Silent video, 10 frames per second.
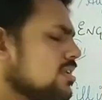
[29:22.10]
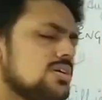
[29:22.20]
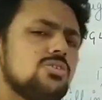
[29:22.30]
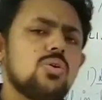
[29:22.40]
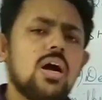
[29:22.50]

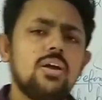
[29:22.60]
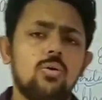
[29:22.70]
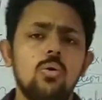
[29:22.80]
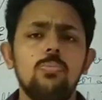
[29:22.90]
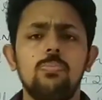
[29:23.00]
So I
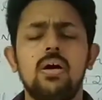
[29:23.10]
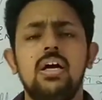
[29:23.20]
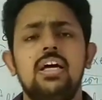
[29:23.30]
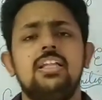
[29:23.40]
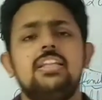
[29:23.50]
hope
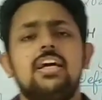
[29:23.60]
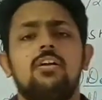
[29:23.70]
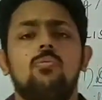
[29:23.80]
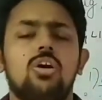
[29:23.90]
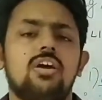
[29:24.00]

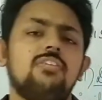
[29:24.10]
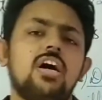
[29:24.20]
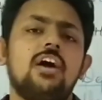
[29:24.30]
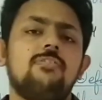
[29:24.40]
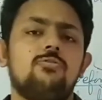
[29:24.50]
that whatever
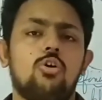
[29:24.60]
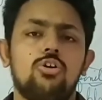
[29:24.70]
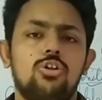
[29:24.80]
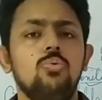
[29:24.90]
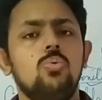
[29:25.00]
I have
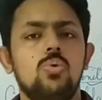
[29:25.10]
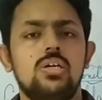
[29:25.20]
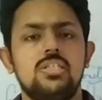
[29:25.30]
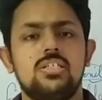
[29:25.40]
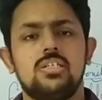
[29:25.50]
taught
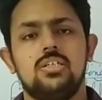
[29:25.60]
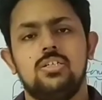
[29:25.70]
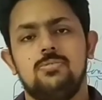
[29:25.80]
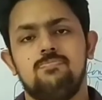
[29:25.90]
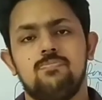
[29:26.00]

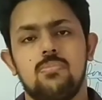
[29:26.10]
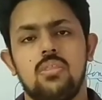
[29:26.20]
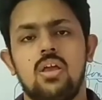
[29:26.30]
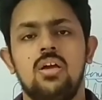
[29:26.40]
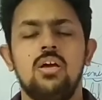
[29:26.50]
you
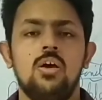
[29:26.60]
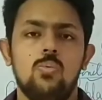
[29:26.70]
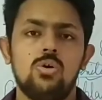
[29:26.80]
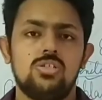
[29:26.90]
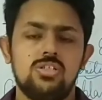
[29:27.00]

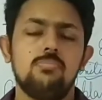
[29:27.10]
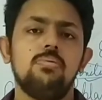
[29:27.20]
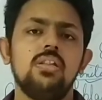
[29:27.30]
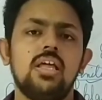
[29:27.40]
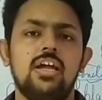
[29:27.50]
was
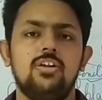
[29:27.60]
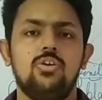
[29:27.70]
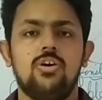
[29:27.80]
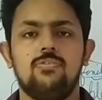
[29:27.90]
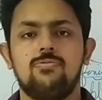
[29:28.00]
simple and
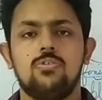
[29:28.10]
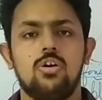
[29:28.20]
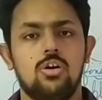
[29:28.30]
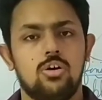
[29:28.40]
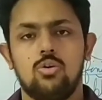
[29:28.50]
you
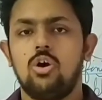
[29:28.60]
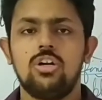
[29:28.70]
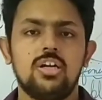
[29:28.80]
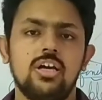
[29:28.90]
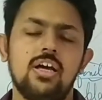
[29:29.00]
have
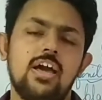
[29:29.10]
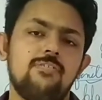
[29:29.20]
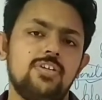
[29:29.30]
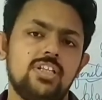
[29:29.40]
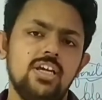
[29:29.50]
got
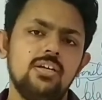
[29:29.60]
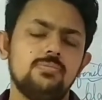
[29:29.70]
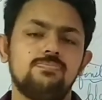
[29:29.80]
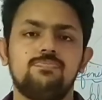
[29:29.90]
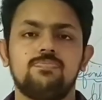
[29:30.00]

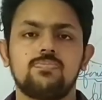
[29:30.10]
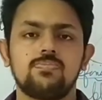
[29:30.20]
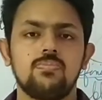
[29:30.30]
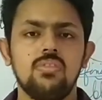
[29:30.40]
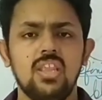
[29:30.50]
everything.
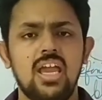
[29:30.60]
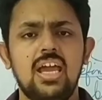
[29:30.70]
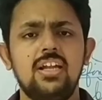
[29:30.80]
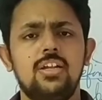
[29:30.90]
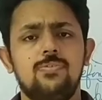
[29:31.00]

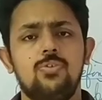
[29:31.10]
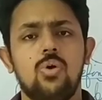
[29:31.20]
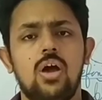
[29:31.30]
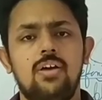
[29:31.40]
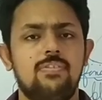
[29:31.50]
And if
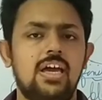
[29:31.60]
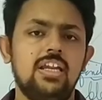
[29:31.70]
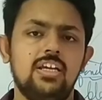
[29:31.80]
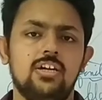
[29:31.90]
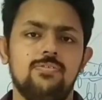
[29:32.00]
you have
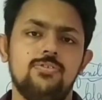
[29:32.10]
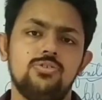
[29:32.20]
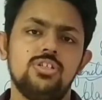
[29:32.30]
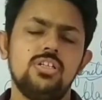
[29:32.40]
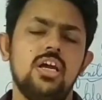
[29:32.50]
any
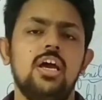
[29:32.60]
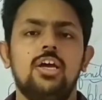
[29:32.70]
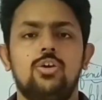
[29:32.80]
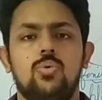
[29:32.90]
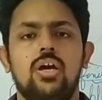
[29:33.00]
confusion,
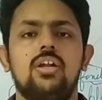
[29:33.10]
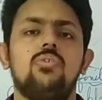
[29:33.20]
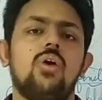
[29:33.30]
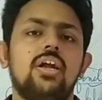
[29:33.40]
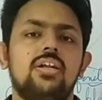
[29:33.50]
you
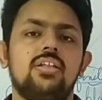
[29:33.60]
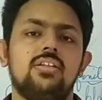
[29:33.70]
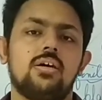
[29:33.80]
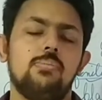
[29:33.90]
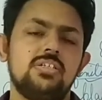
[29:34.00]
can write in
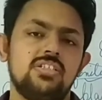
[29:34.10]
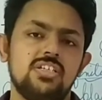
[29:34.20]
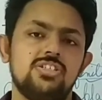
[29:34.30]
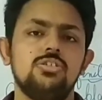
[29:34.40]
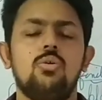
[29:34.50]
the comment
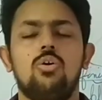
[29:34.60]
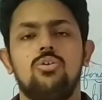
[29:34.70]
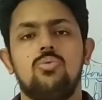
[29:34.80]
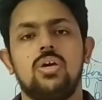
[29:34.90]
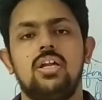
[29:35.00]
section, or
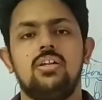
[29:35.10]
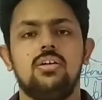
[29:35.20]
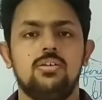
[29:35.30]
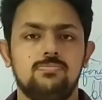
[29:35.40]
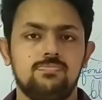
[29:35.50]
you
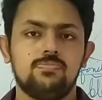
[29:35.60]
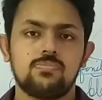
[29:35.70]
can